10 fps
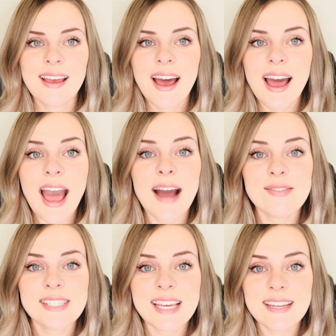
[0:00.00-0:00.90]
I
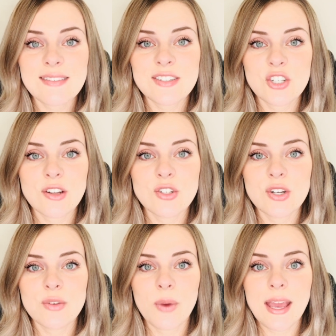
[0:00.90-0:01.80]
have seen
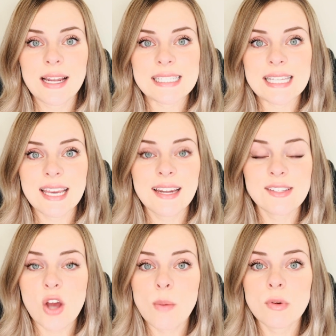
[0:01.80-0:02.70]
children wait as late
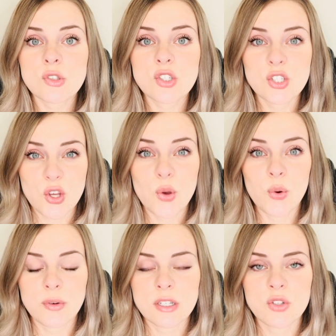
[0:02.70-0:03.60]
as almost
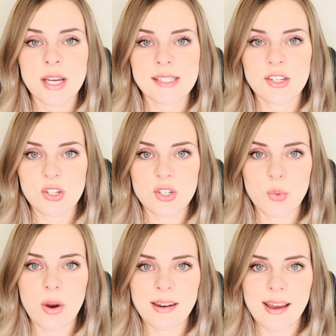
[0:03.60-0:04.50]
2 to transition to
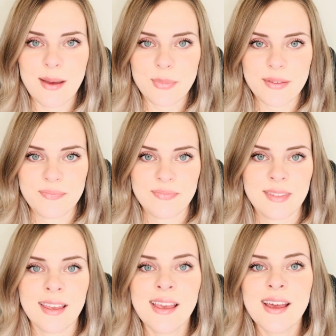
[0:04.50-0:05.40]
1 nap.
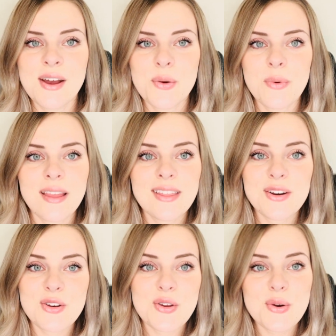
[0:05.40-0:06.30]
When they're
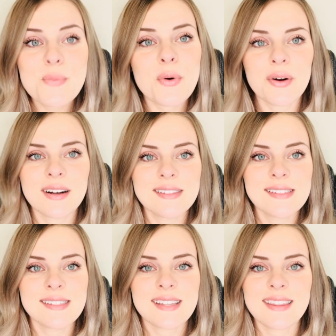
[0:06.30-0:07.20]

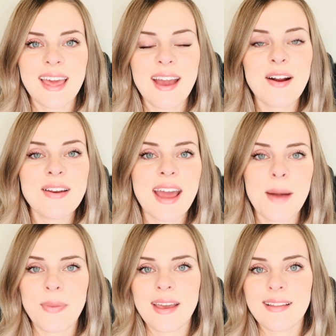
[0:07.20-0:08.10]
newborns, they are
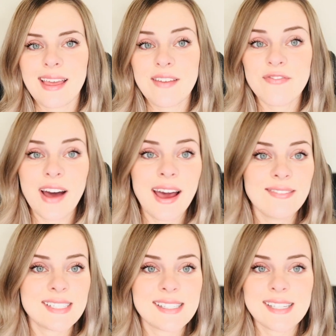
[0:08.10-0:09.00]
napping like
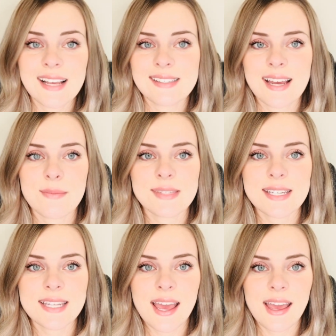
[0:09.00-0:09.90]
5 to 6 times a
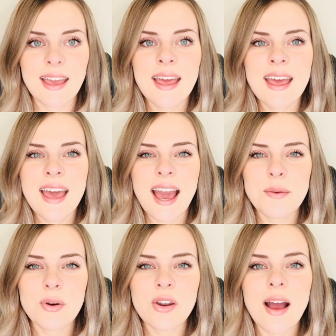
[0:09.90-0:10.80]
day, and
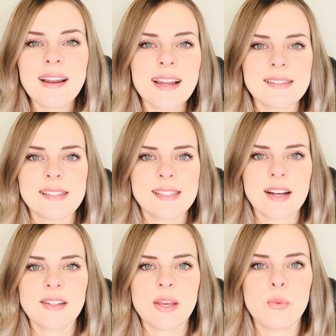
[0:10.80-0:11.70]
we're not
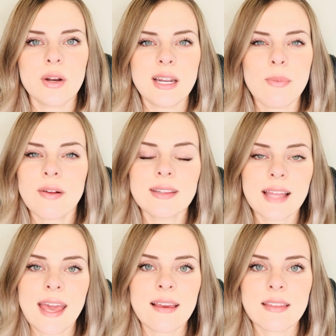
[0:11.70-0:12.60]
necessarily worried about
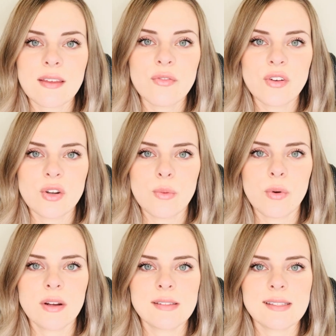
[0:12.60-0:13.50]
length for
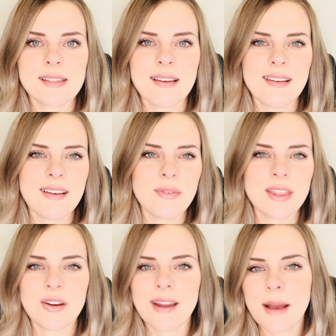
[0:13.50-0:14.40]
newborns with
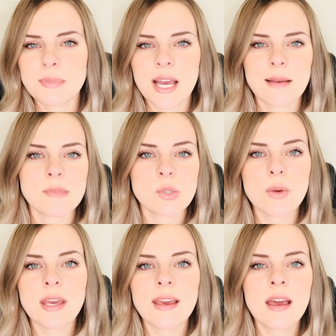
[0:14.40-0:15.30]
their nap times.
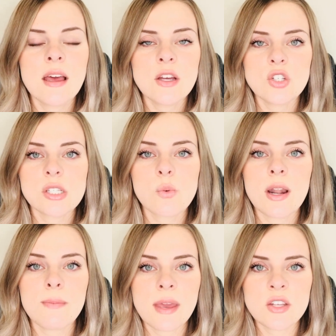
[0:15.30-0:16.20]
We just
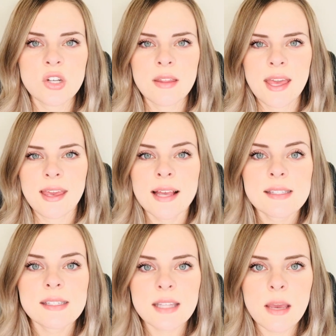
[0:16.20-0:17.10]
want to make sure they get
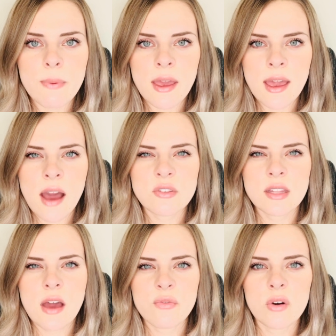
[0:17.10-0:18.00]
sleeping after
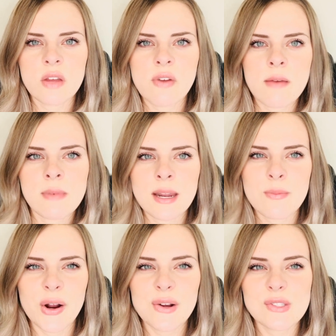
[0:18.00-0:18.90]
that 45-minute
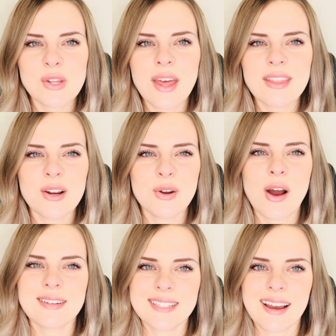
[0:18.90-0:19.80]
mark so that they're
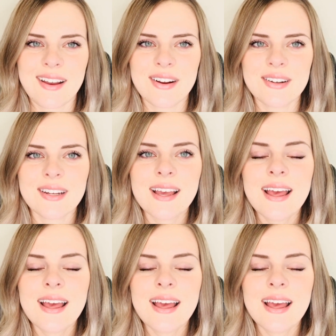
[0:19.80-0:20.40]
not tired.